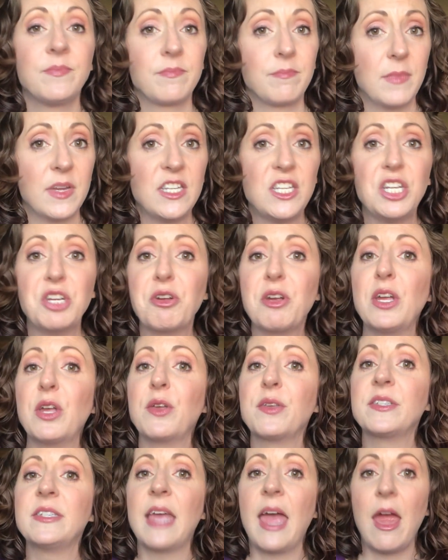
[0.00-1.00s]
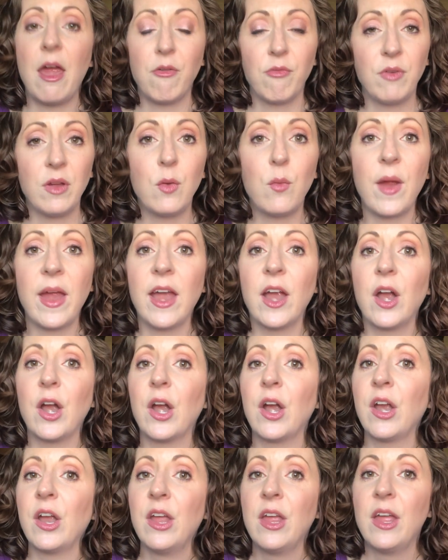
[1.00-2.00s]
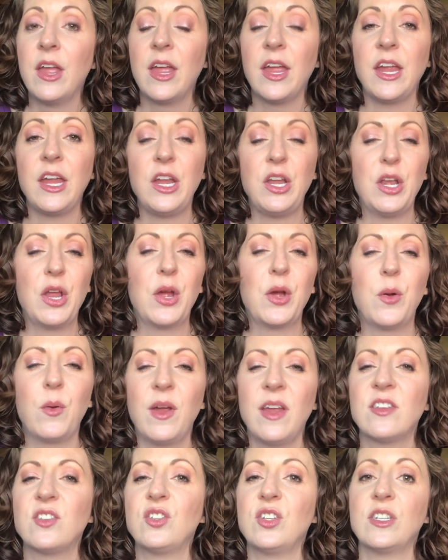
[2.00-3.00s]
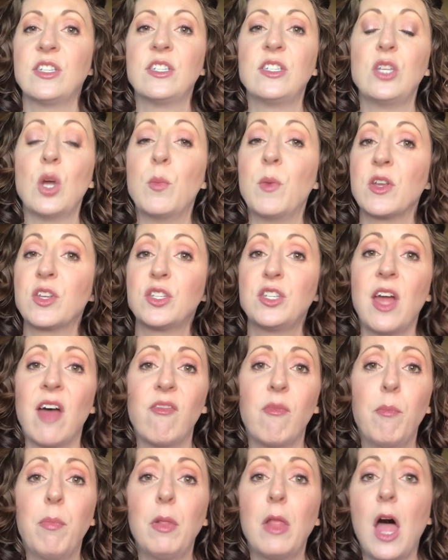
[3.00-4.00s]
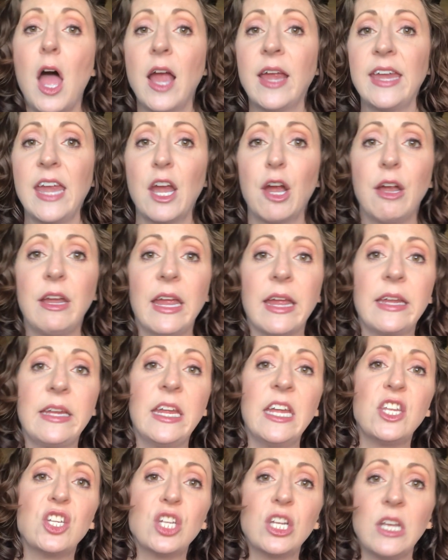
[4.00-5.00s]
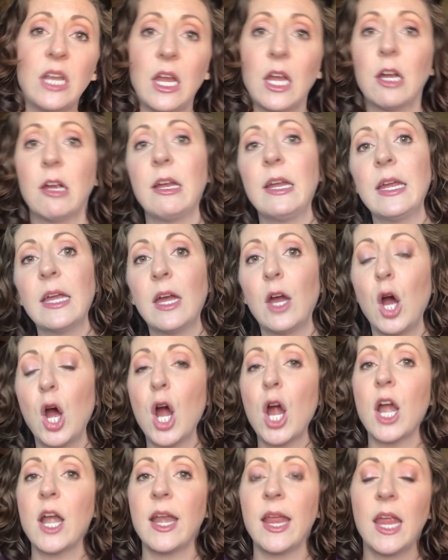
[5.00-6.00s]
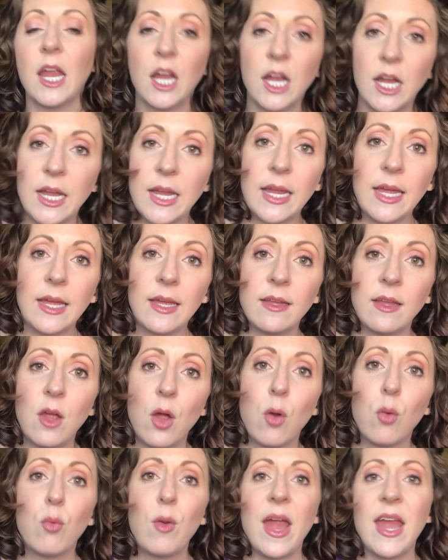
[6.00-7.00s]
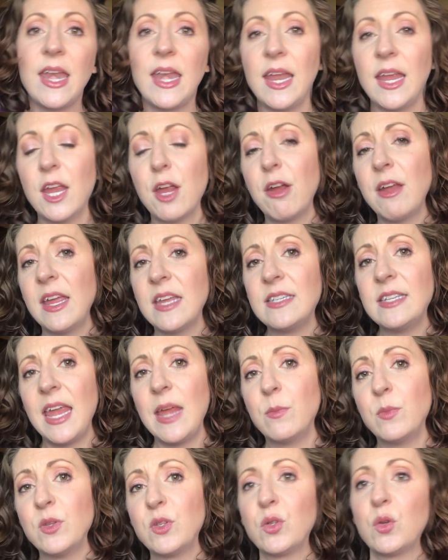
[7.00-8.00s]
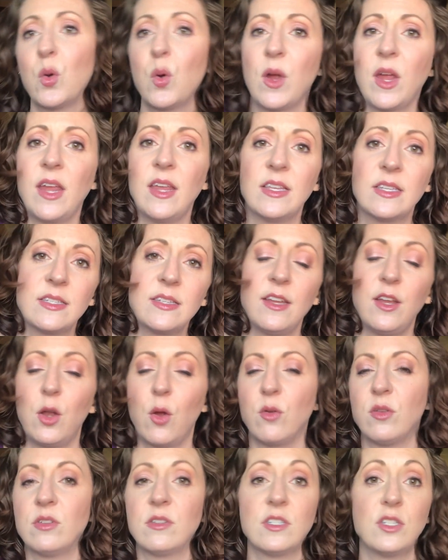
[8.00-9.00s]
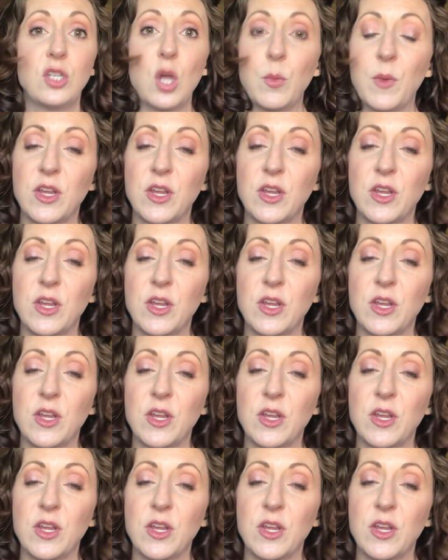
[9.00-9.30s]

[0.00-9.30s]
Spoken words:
materials everywhere. It's just so much stuff. Block area, kitchen area, art area, writing area, table toys, so